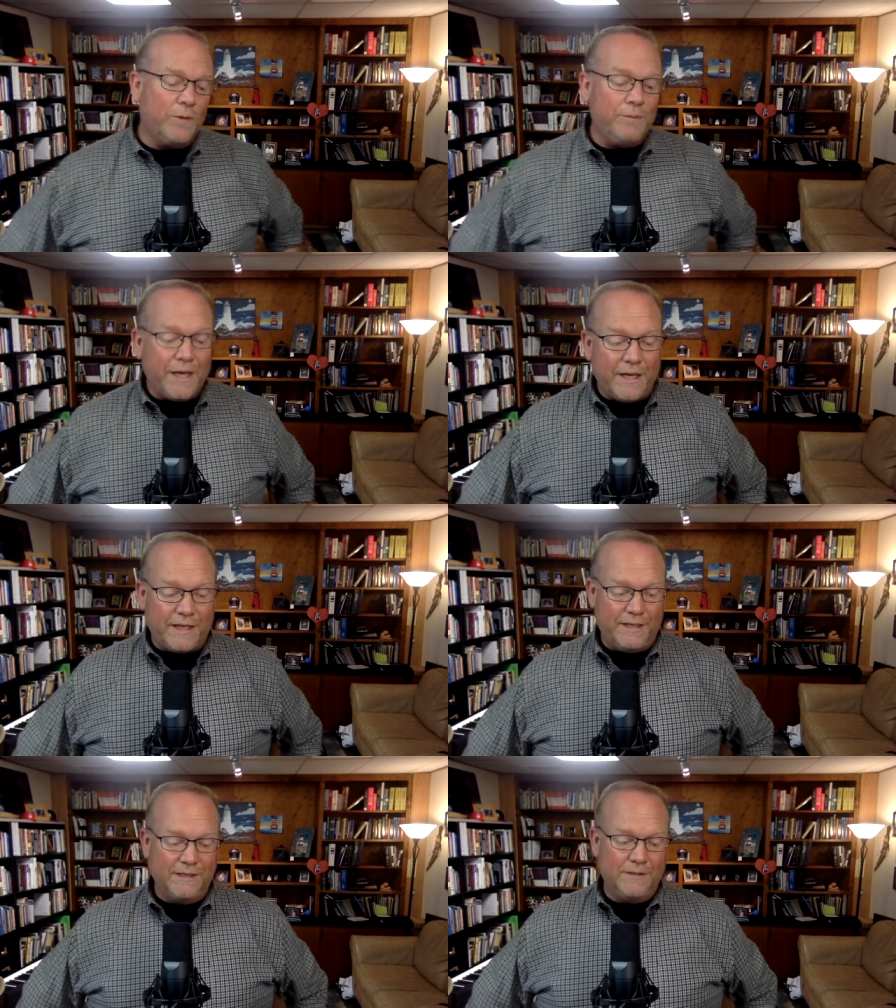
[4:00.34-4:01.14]

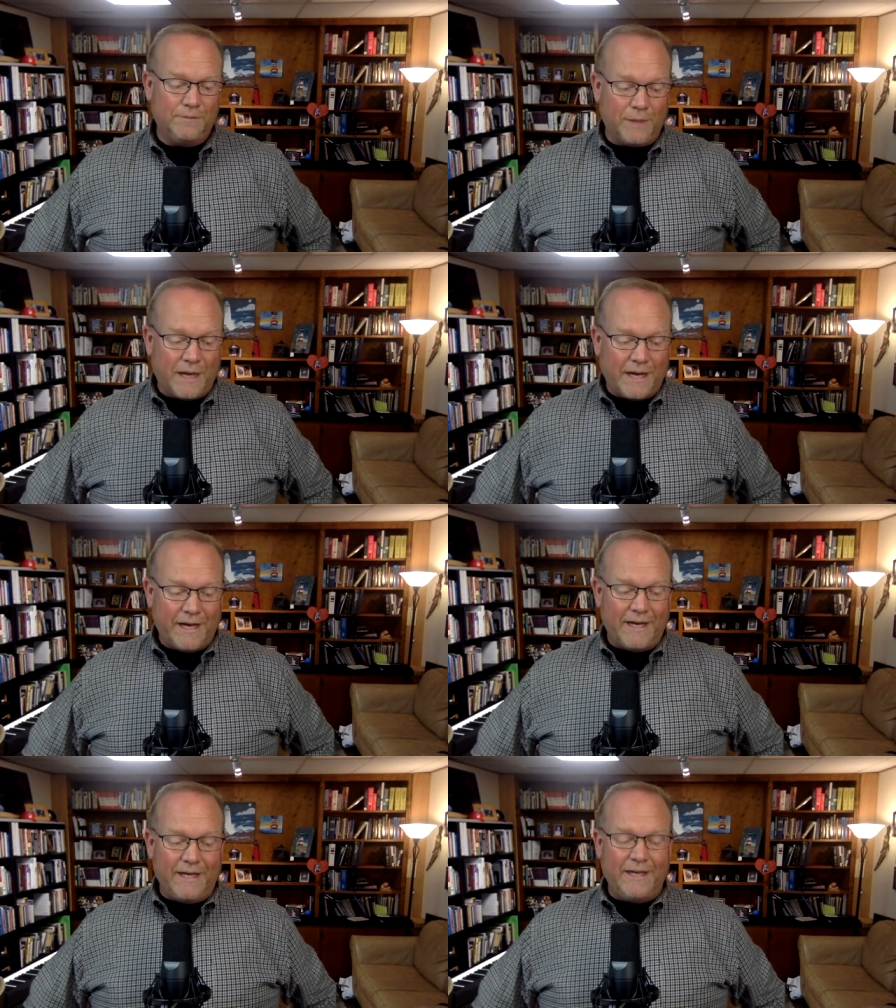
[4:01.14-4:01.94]
mean
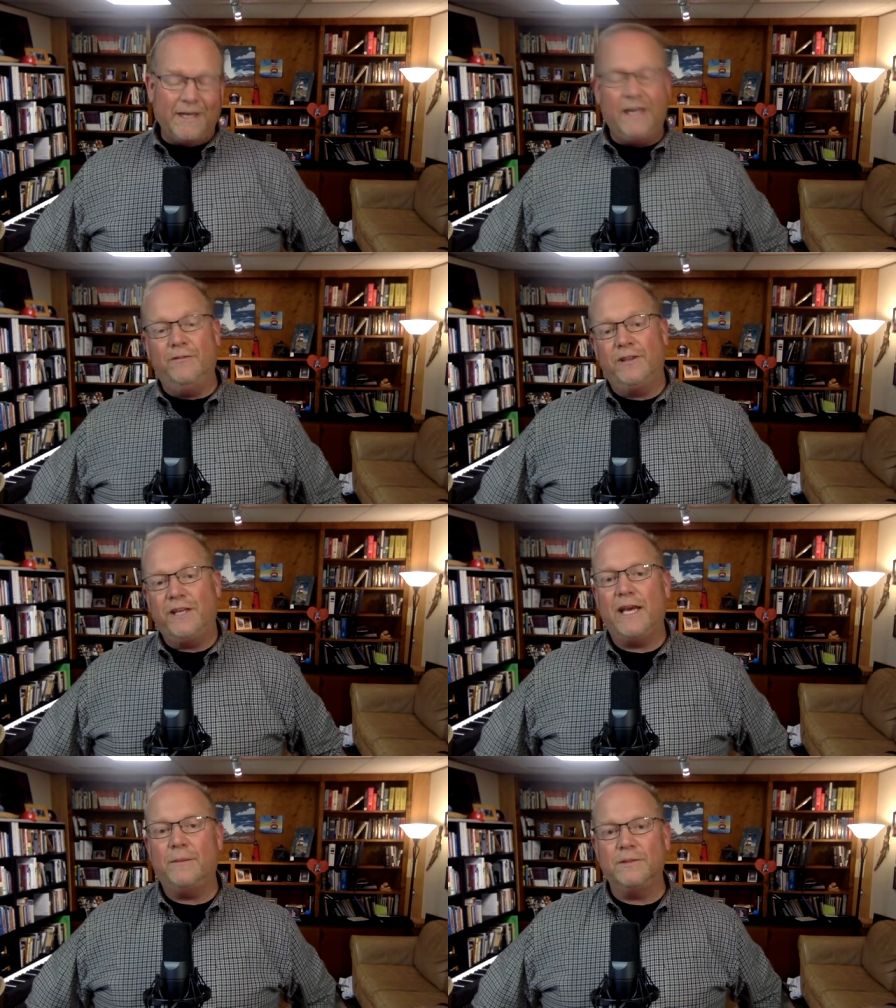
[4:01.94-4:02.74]
by
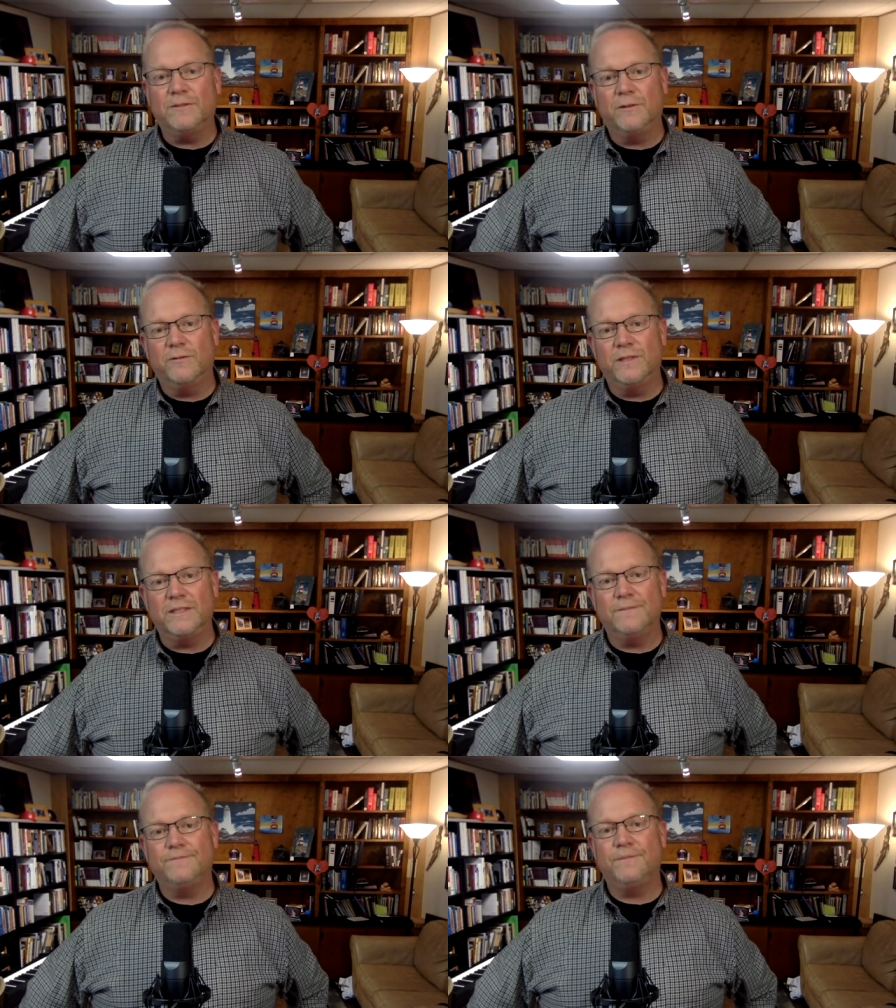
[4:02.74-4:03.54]
everything happens for a
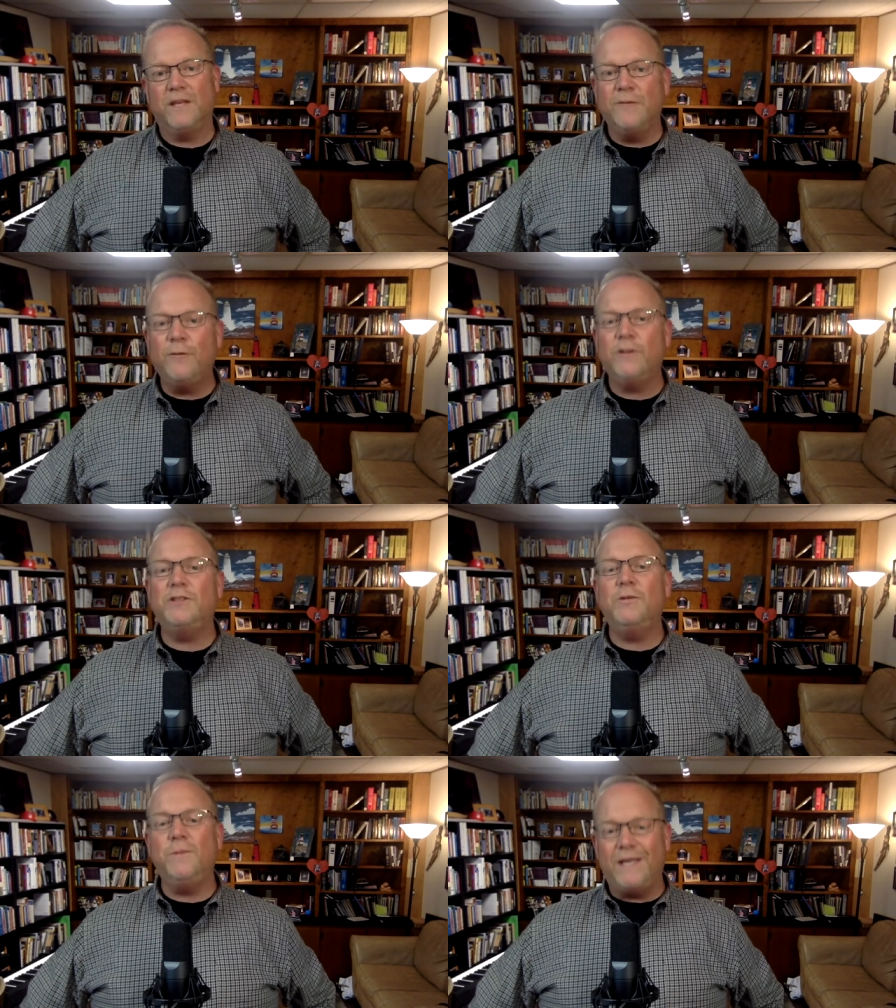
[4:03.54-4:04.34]
reason. If what
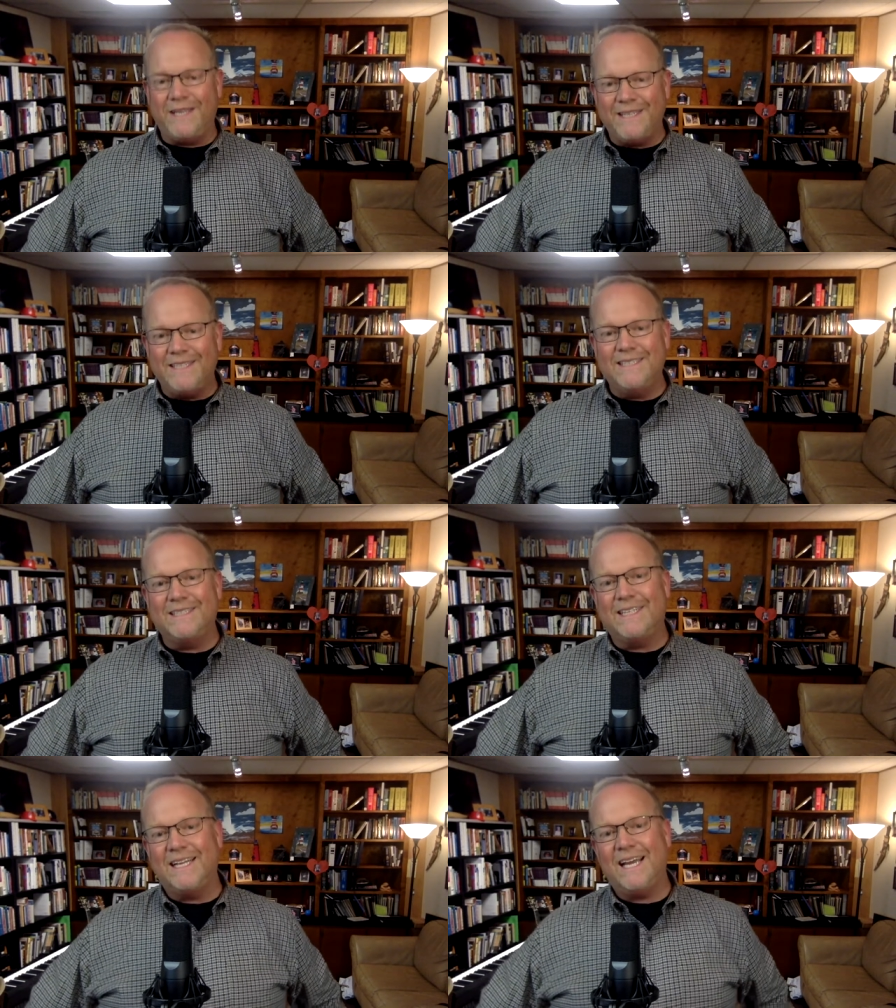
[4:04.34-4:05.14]
you mean is
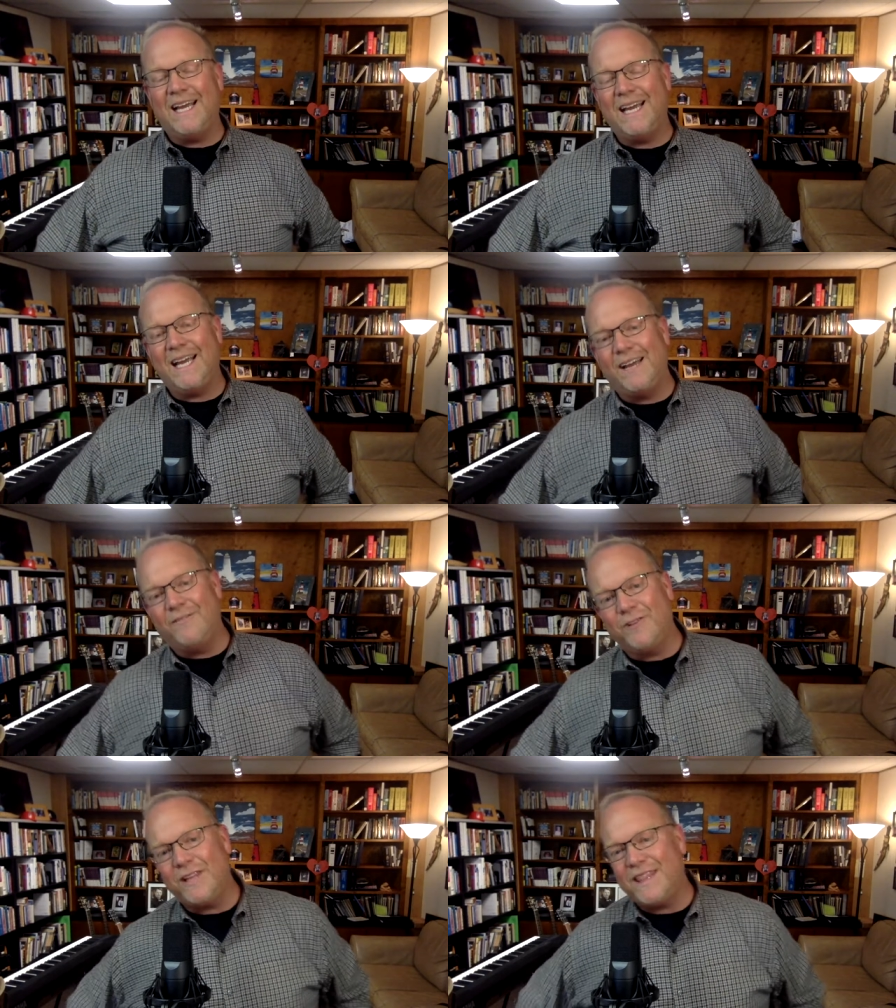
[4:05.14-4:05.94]
that
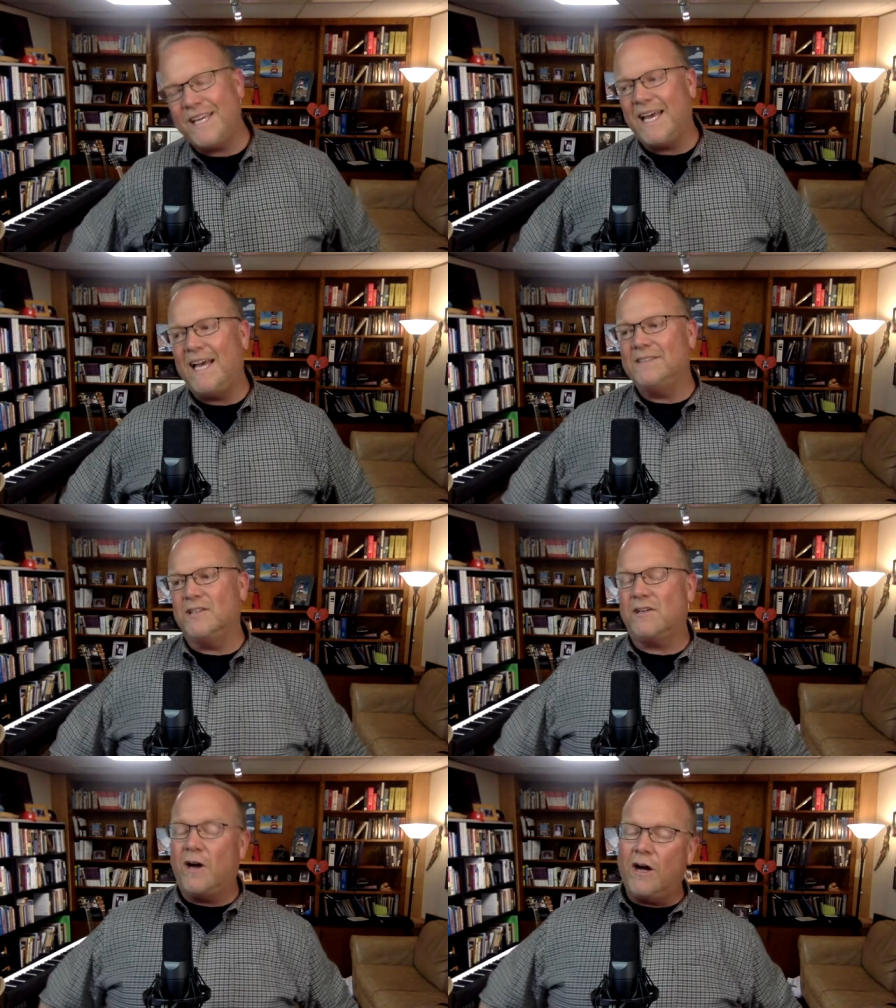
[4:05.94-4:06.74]
everything has
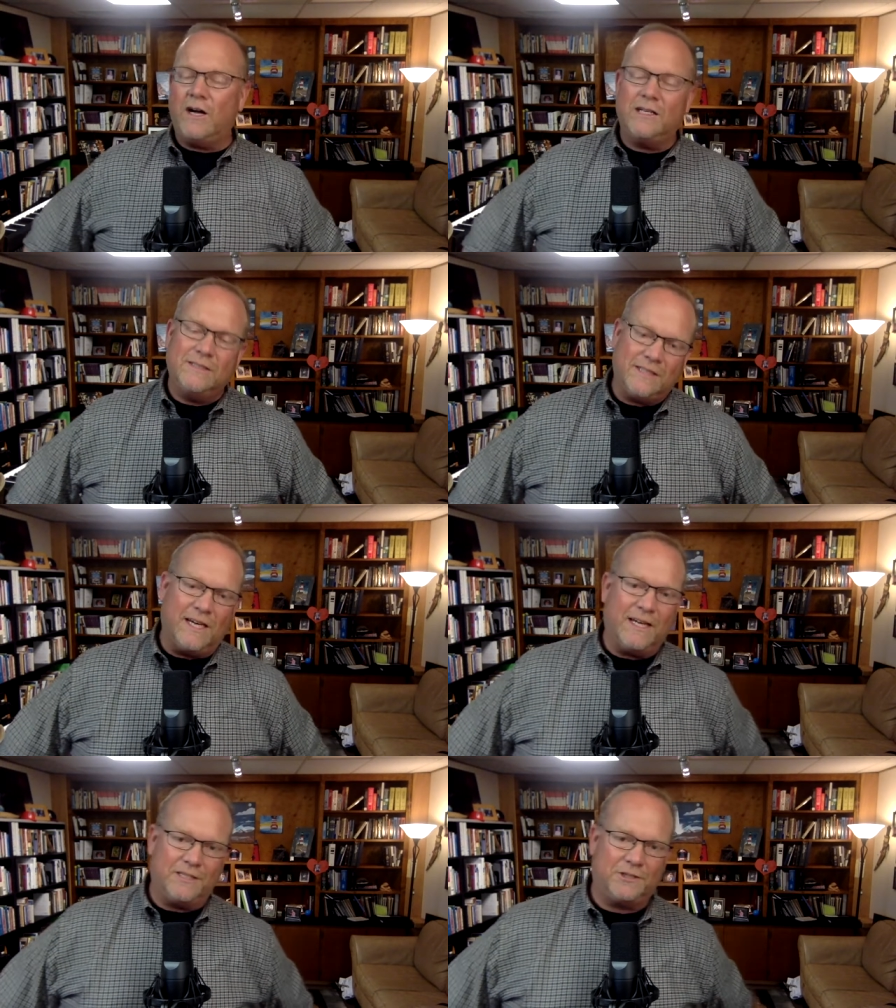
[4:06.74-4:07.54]
a cause,
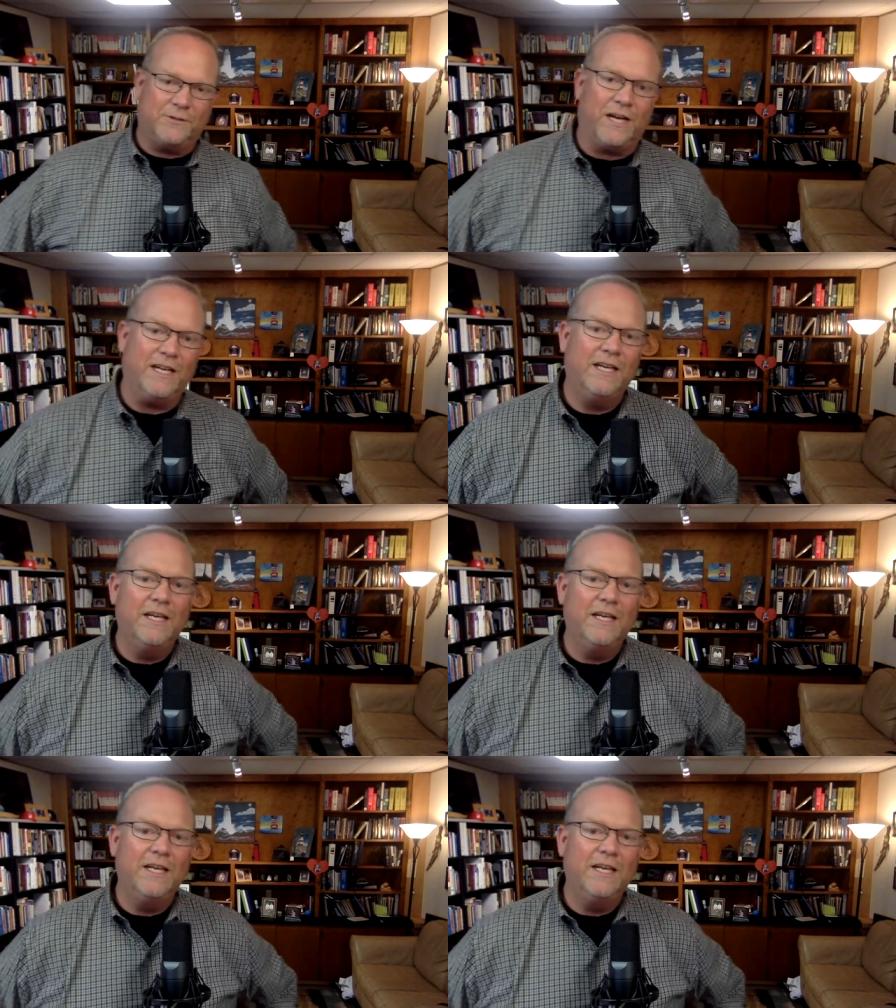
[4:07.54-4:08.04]
I guess you're right.